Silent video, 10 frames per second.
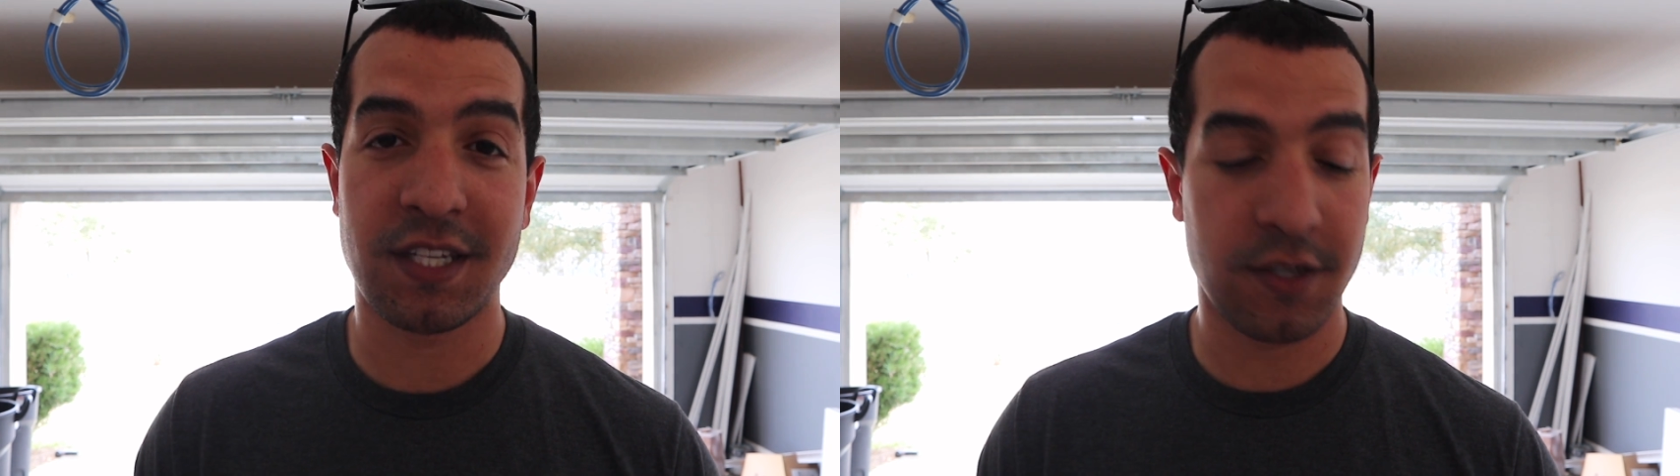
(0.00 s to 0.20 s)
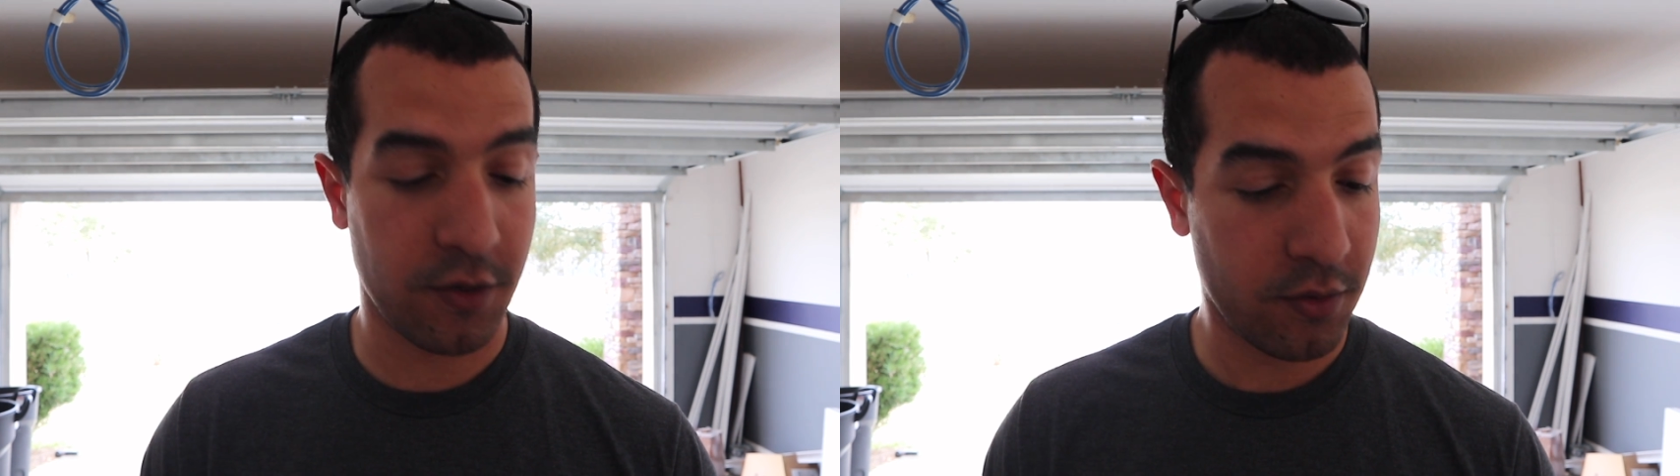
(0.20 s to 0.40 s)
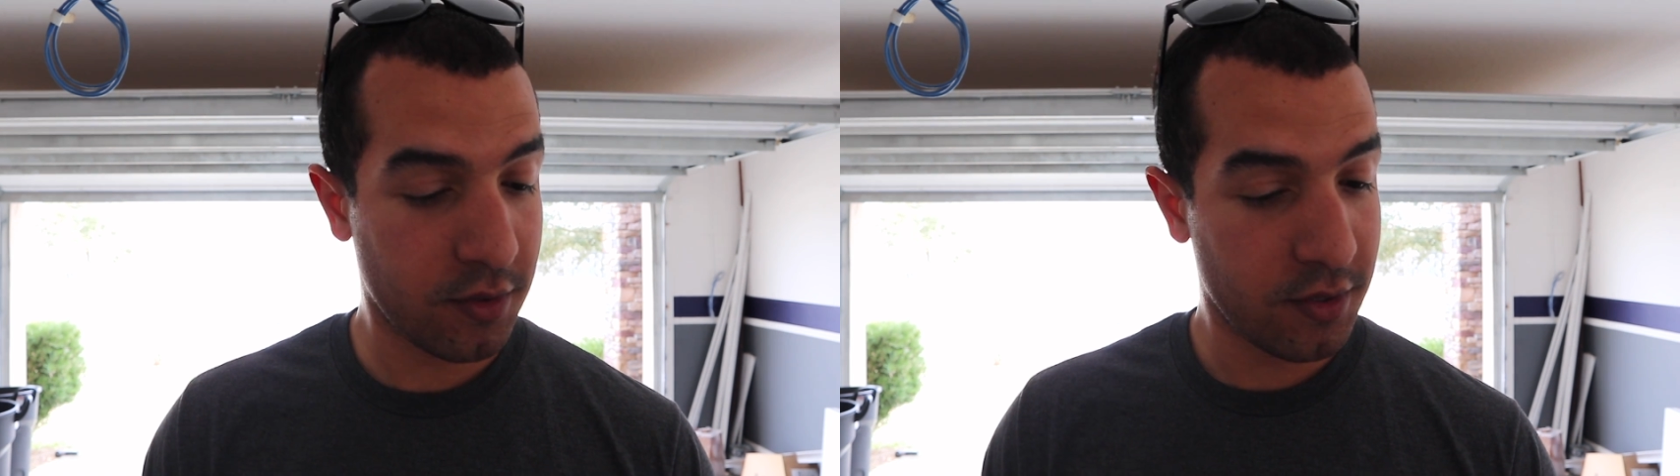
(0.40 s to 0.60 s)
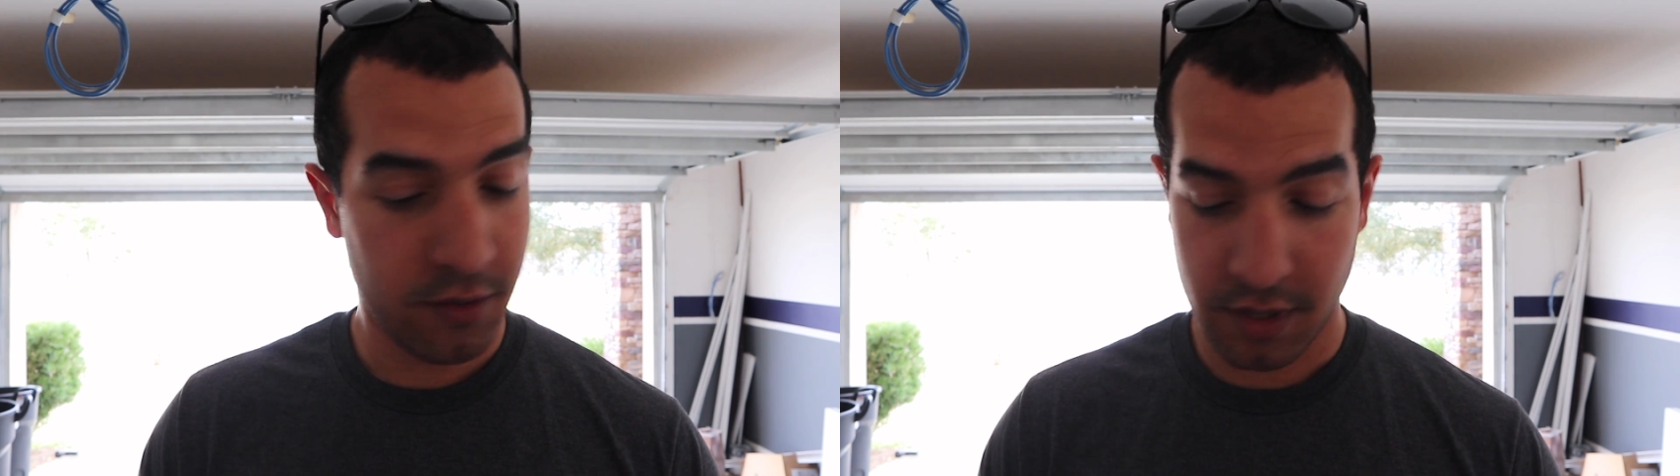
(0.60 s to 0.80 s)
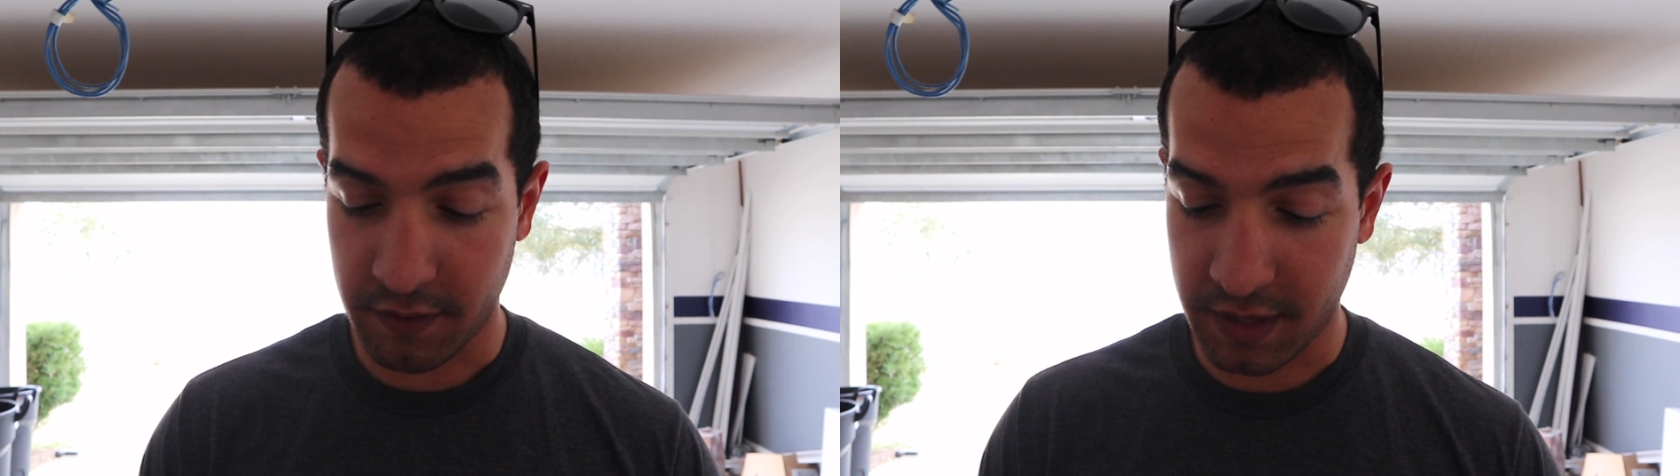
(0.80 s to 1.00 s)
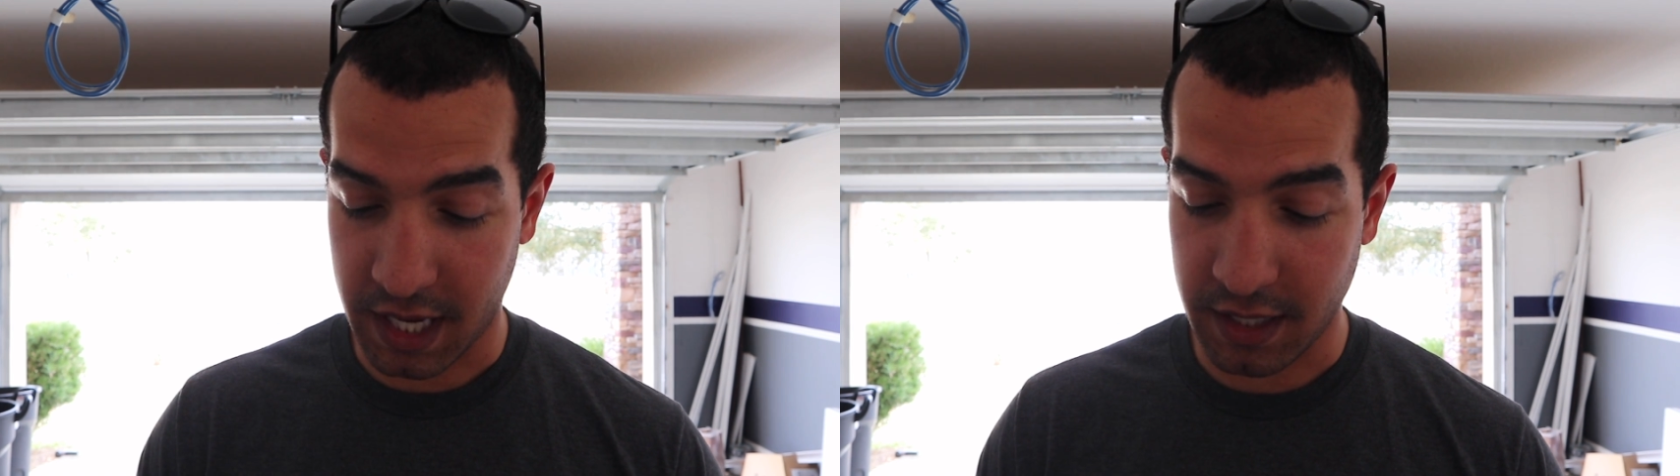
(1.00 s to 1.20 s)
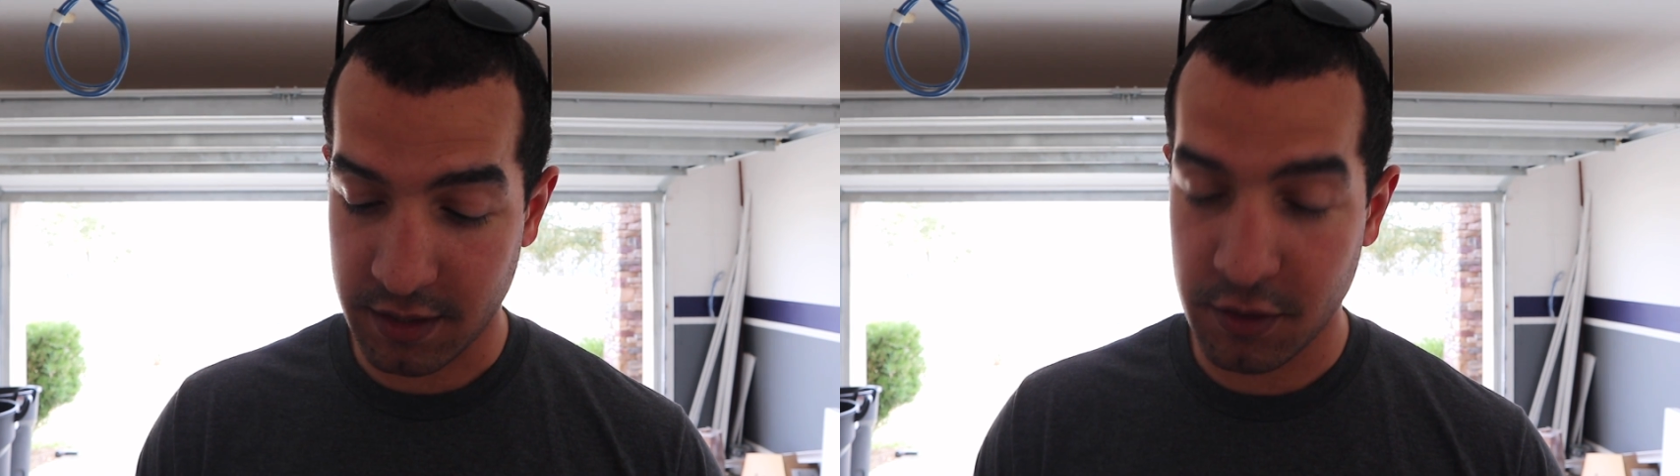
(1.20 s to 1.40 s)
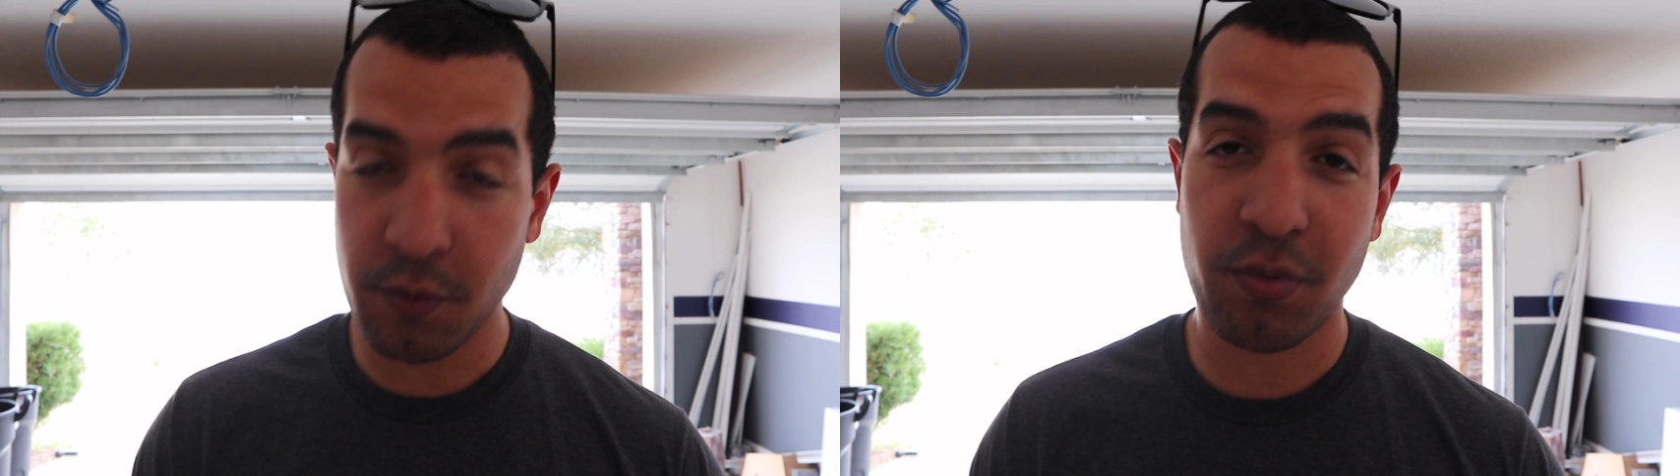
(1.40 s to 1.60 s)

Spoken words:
So I've got two